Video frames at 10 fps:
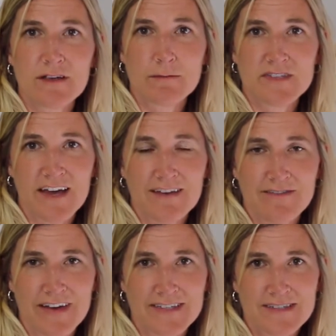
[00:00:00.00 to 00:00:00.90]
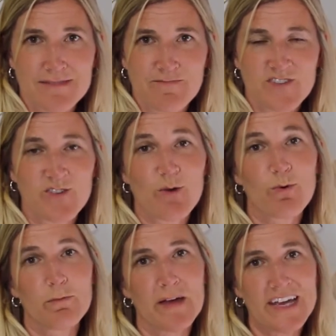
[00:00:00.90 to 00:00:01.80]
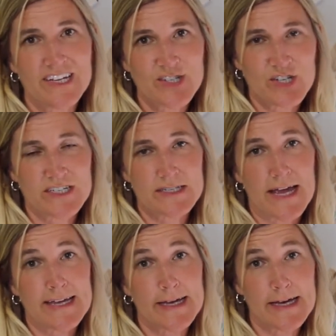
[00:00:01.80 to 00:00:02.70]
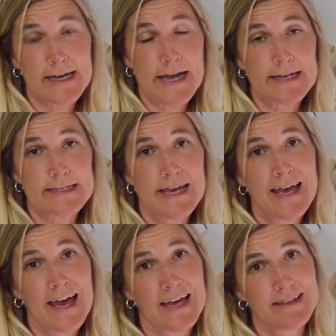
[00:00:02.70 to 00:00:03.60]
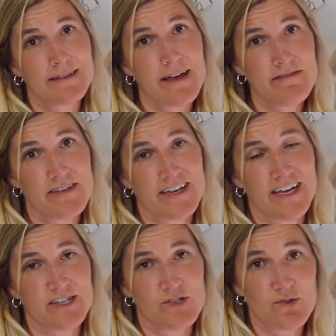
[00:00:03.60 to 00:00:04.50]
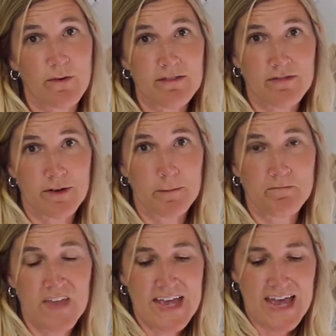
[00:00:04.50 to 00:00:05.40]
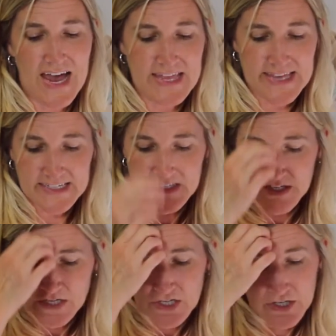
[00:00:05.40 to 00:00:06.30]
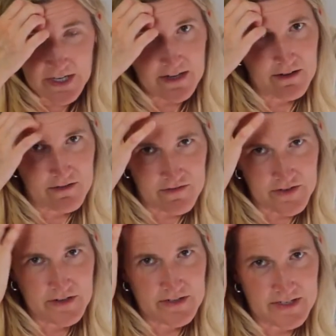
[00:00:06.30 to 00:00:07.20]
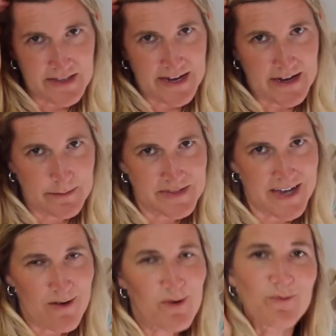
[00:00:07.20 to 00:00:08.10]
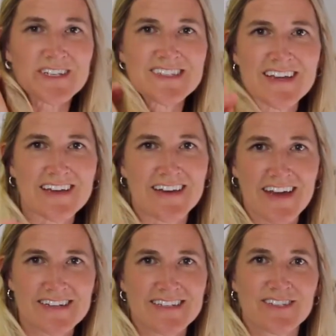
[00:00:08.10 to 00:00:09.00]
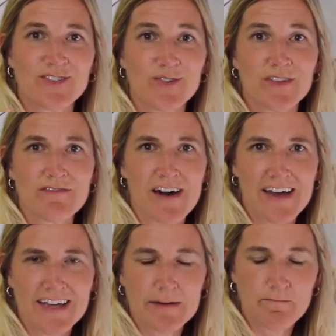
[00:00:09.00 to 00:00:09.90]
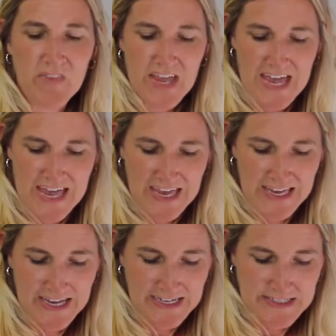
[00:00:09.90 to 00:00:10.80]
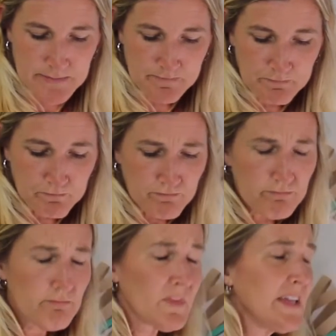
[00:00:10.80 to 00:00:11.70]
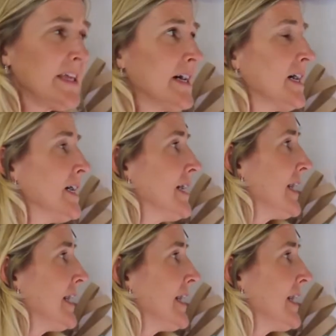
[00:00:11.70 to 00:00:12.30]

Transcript: comes out of us, so that we're patient and kind and loving and joyful. And that's the good fruit that comes out when we stay connected to the vine. And the